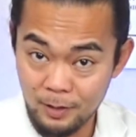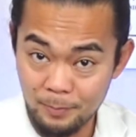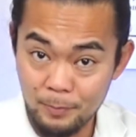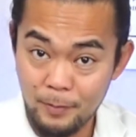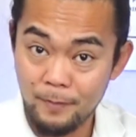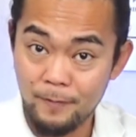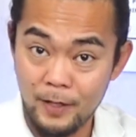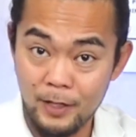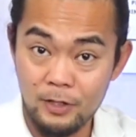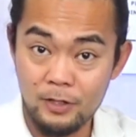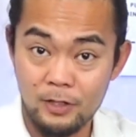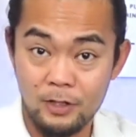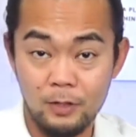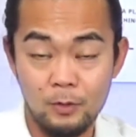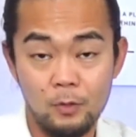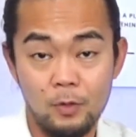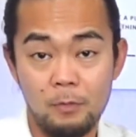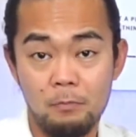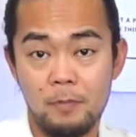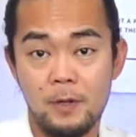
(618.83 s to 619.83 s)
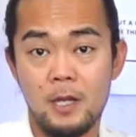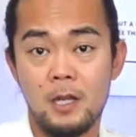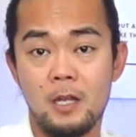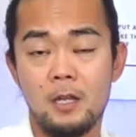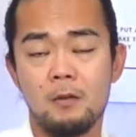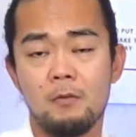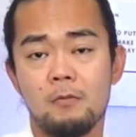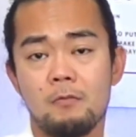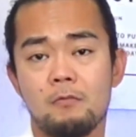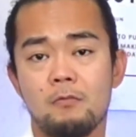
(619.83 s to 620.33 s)
prevention would
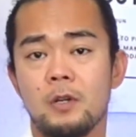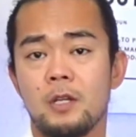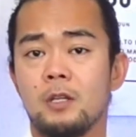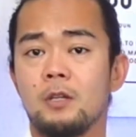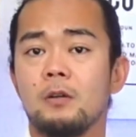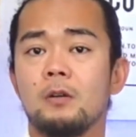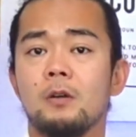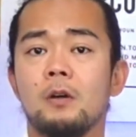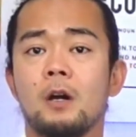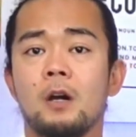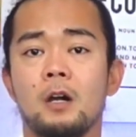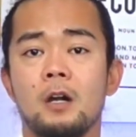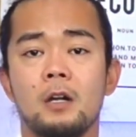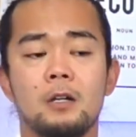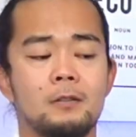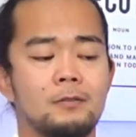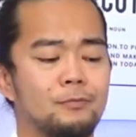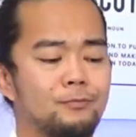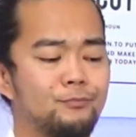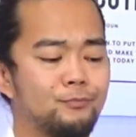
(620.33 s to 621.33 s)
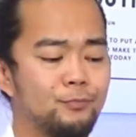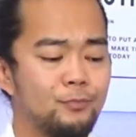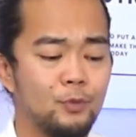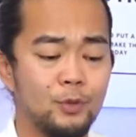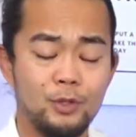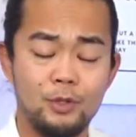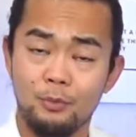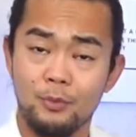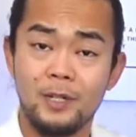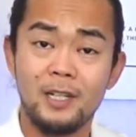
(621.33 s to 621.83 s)
be when you
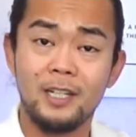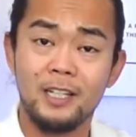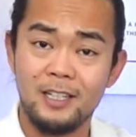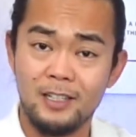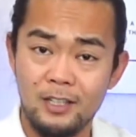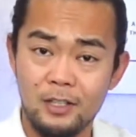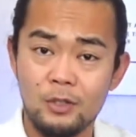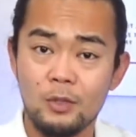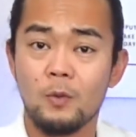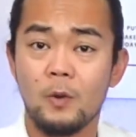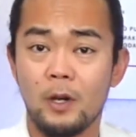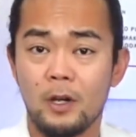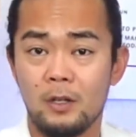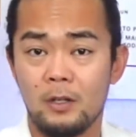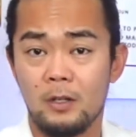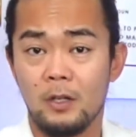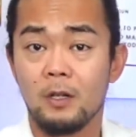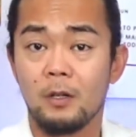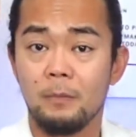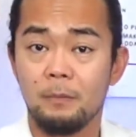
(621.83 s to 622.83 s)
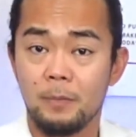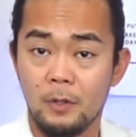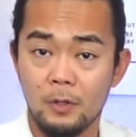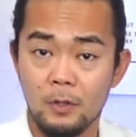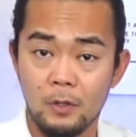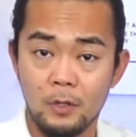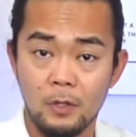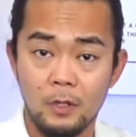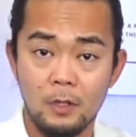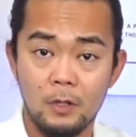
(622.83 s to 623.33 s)
really need to work on a
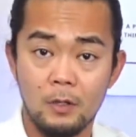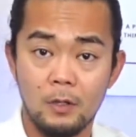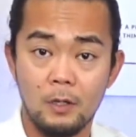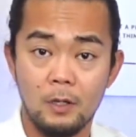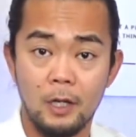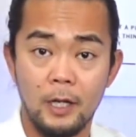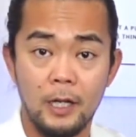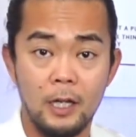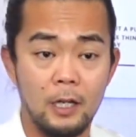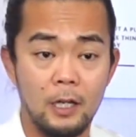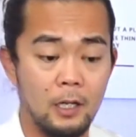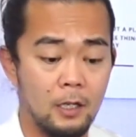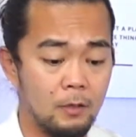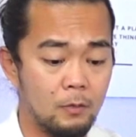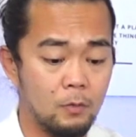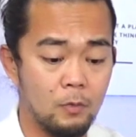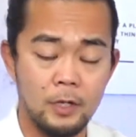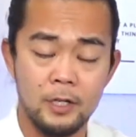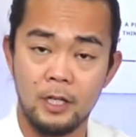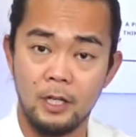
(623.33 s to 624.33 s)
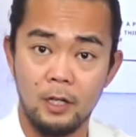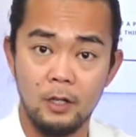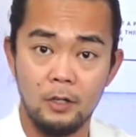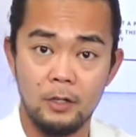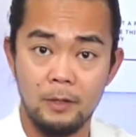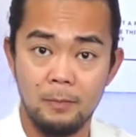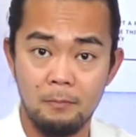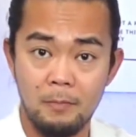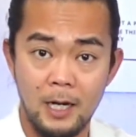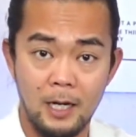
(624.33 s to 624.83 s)
computer and working
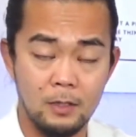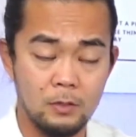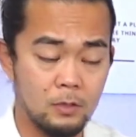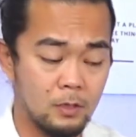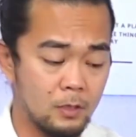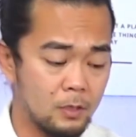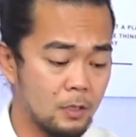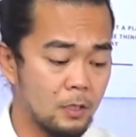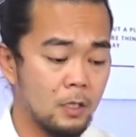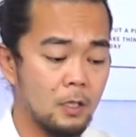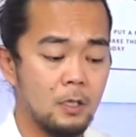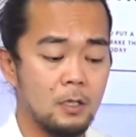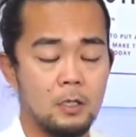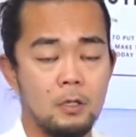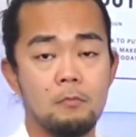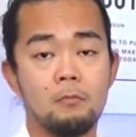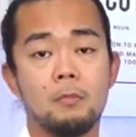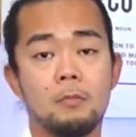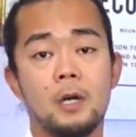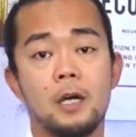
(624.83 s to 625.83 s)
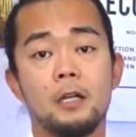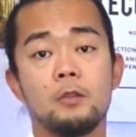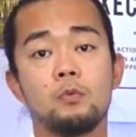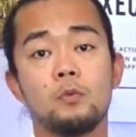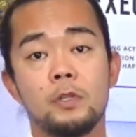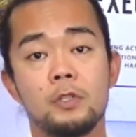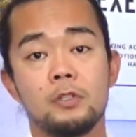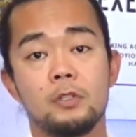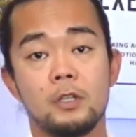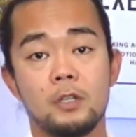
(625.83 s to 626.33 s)
on a mouse. You might
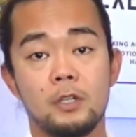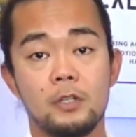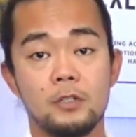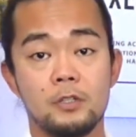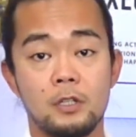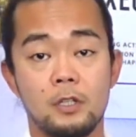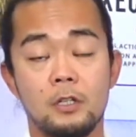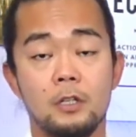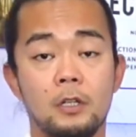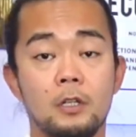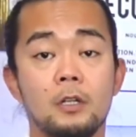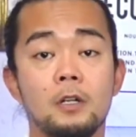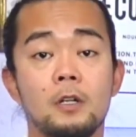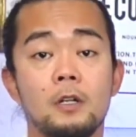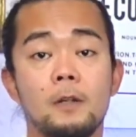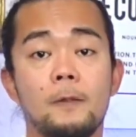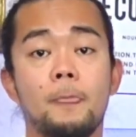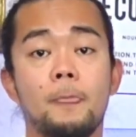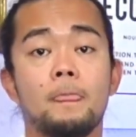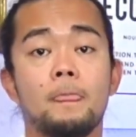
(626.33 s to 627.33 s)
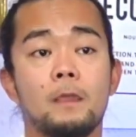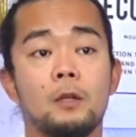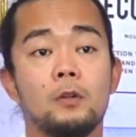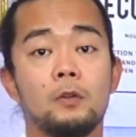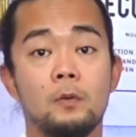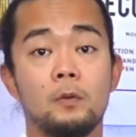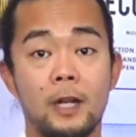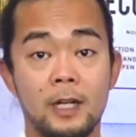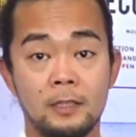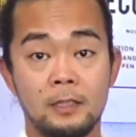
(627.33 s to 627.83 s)
want to consider
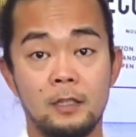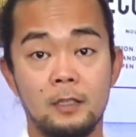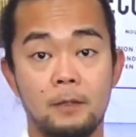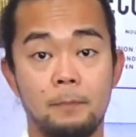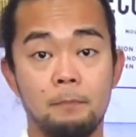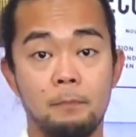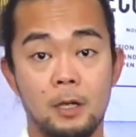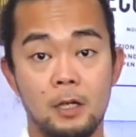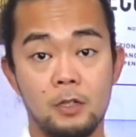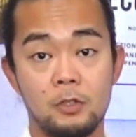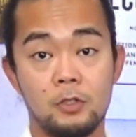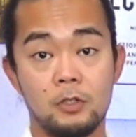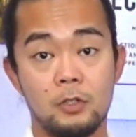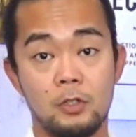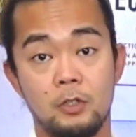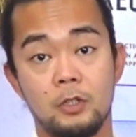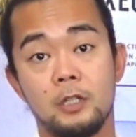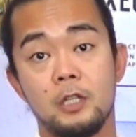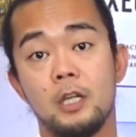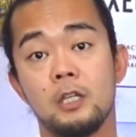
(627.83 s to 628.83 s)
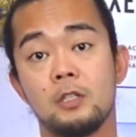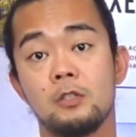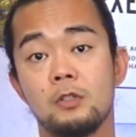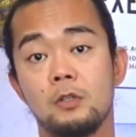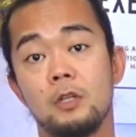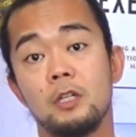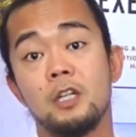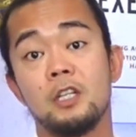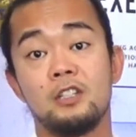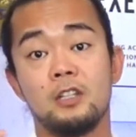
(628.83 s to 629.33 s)
correcting the posture. Get
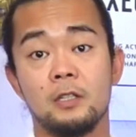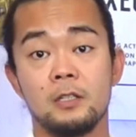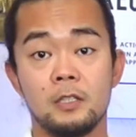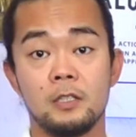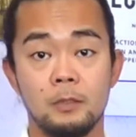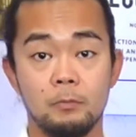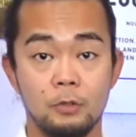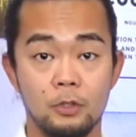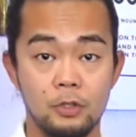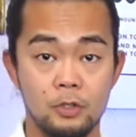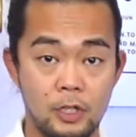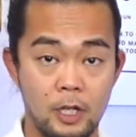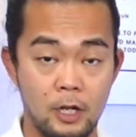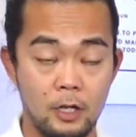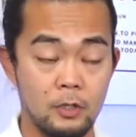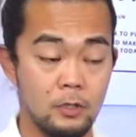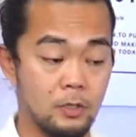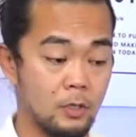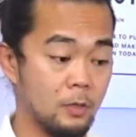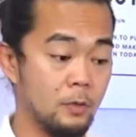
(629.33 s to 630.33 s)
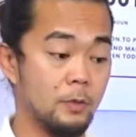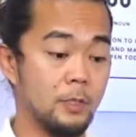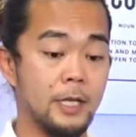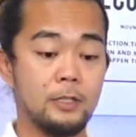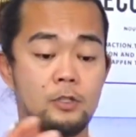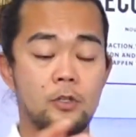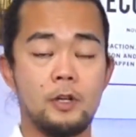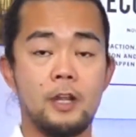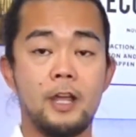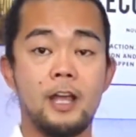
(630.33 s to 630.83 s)
you an adjustable chair so
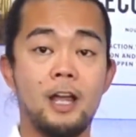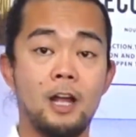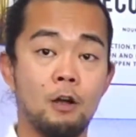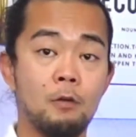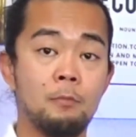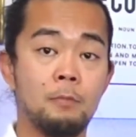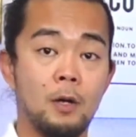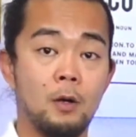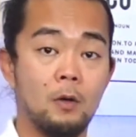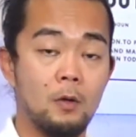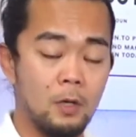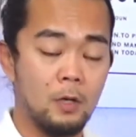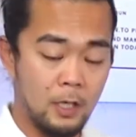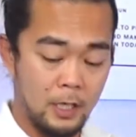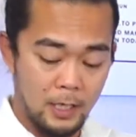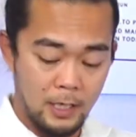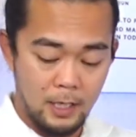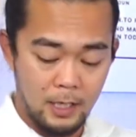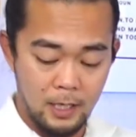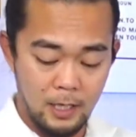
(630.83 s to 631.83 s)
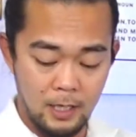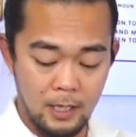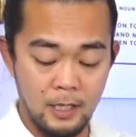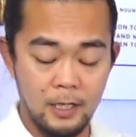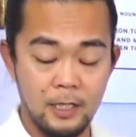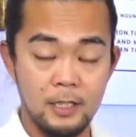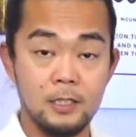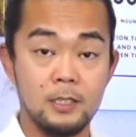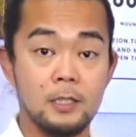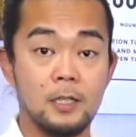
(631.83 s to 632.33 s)
that your elbow
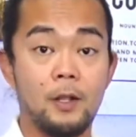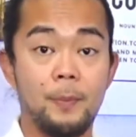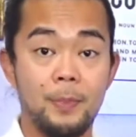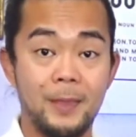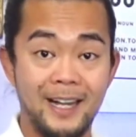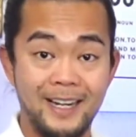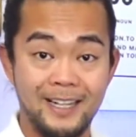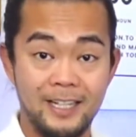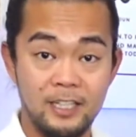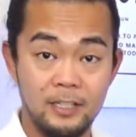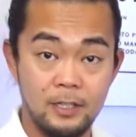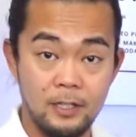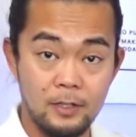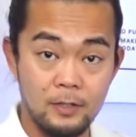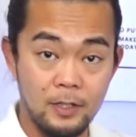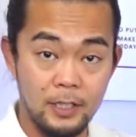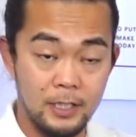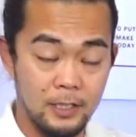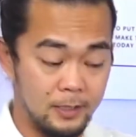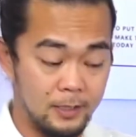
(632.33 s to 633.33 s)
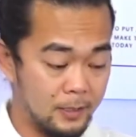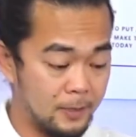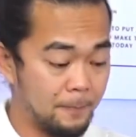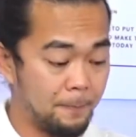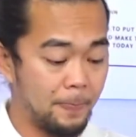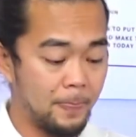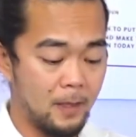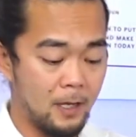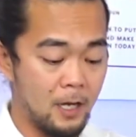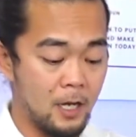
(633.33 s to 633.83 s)
is 90 degrees
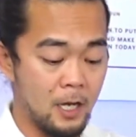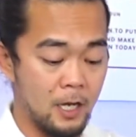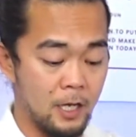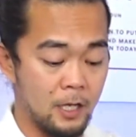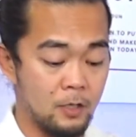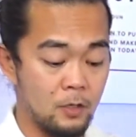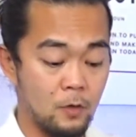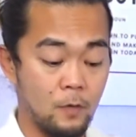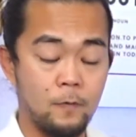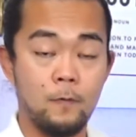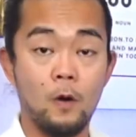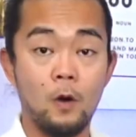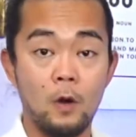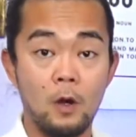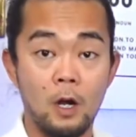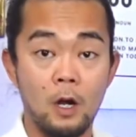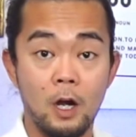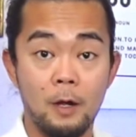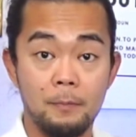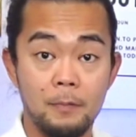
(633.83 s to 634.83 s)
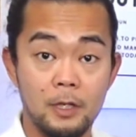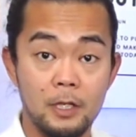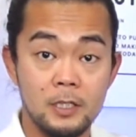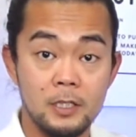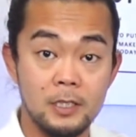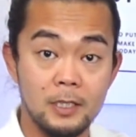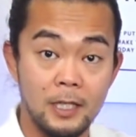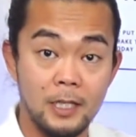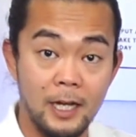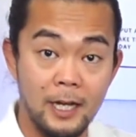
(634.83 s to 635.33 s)
and your forearm
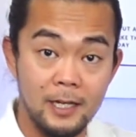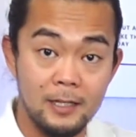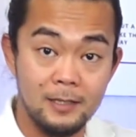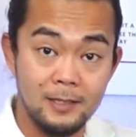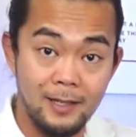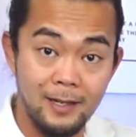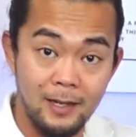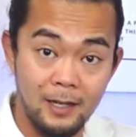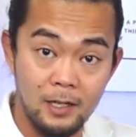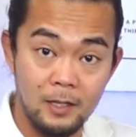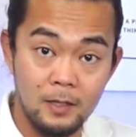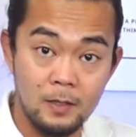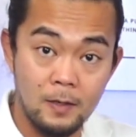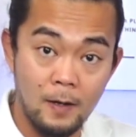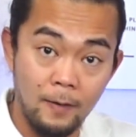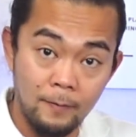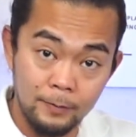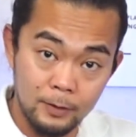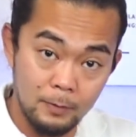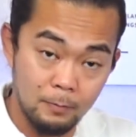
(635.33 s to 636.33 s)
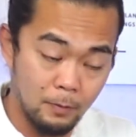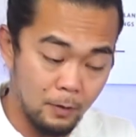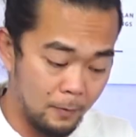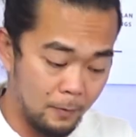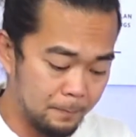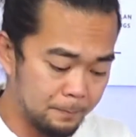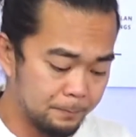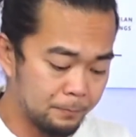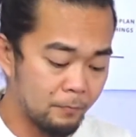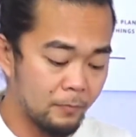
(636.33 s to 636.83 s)
is nice and
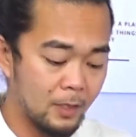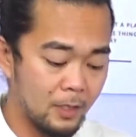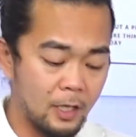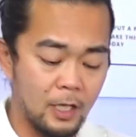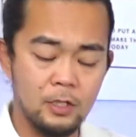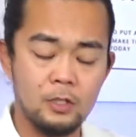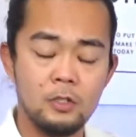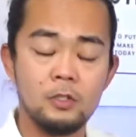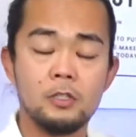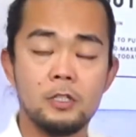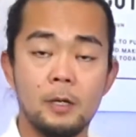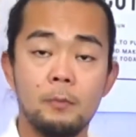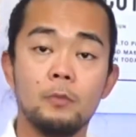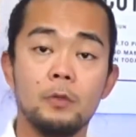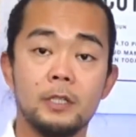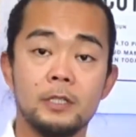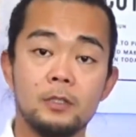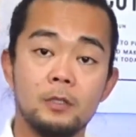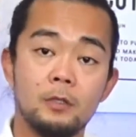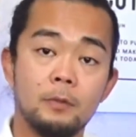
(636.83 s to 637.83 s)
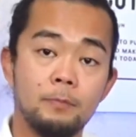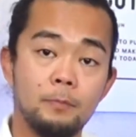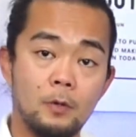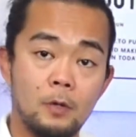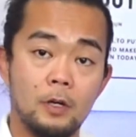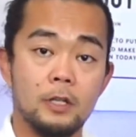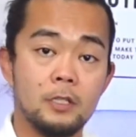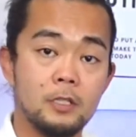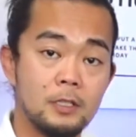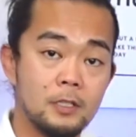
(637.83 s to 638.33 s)
comfortable. Get you some wrist
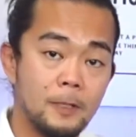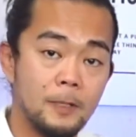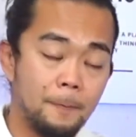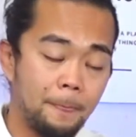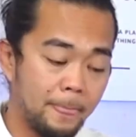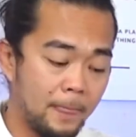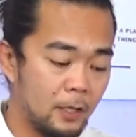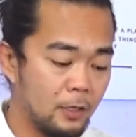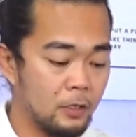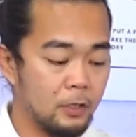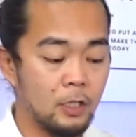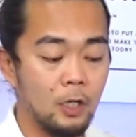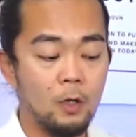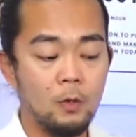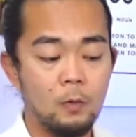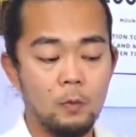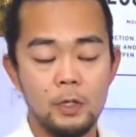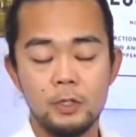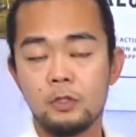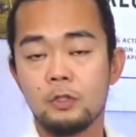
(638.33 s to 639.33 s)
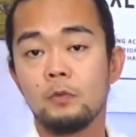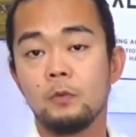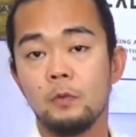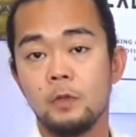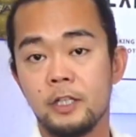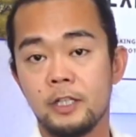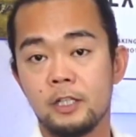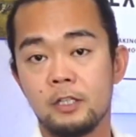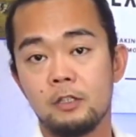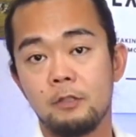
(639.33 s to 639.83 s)
supports. You don't want your
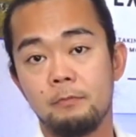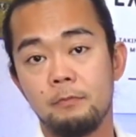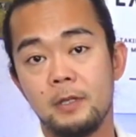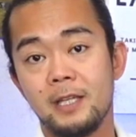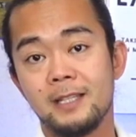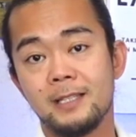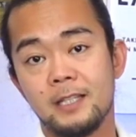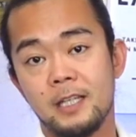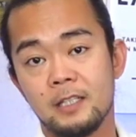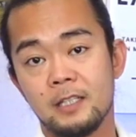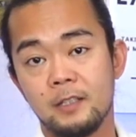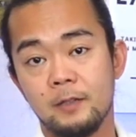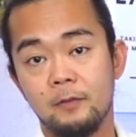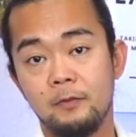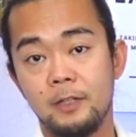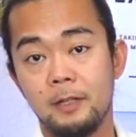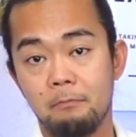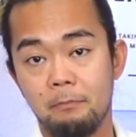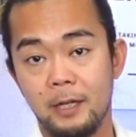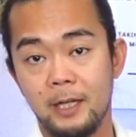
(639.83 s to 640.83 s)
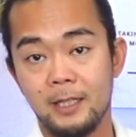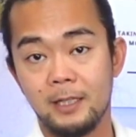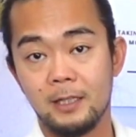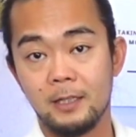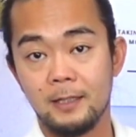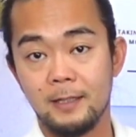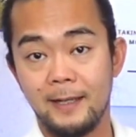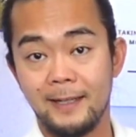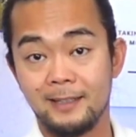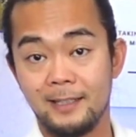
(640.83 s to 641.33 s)
wrist to be excessively
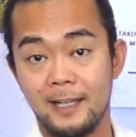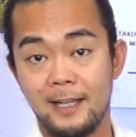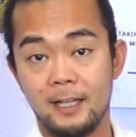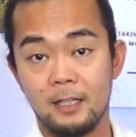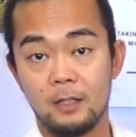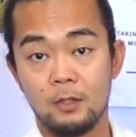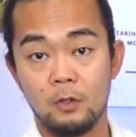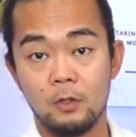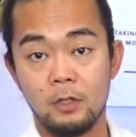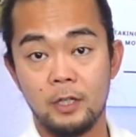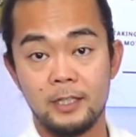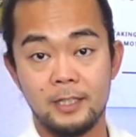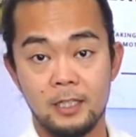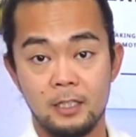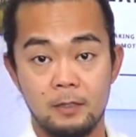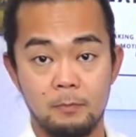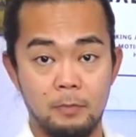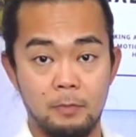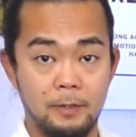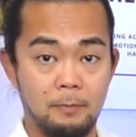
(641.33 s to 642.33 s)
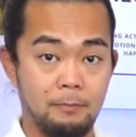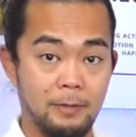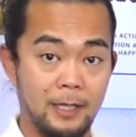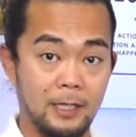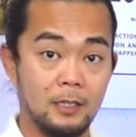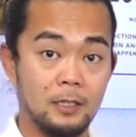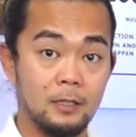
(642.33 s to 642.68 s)
bent like that or excessively bent